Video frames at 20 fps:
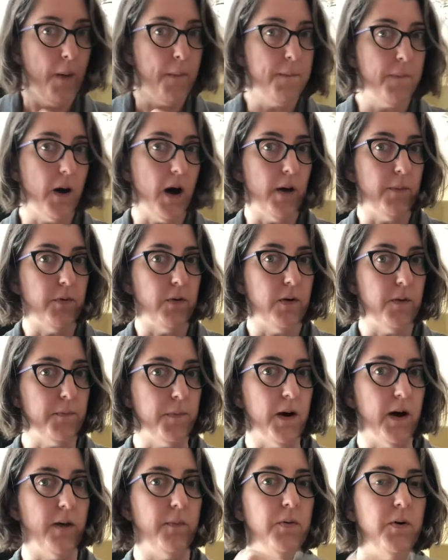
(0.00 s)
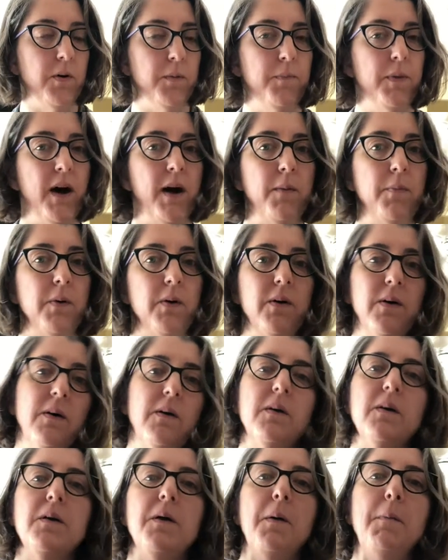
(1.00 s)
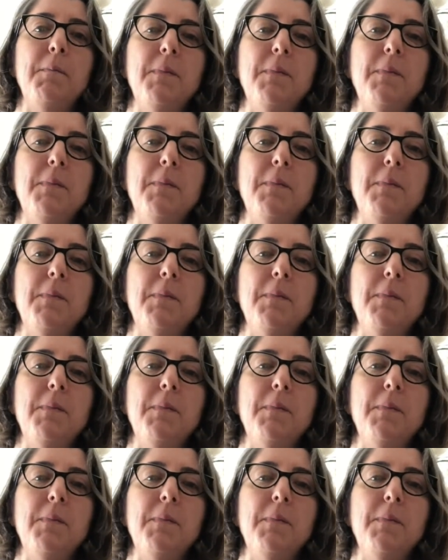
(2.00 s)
Bubble, bubble, bubble,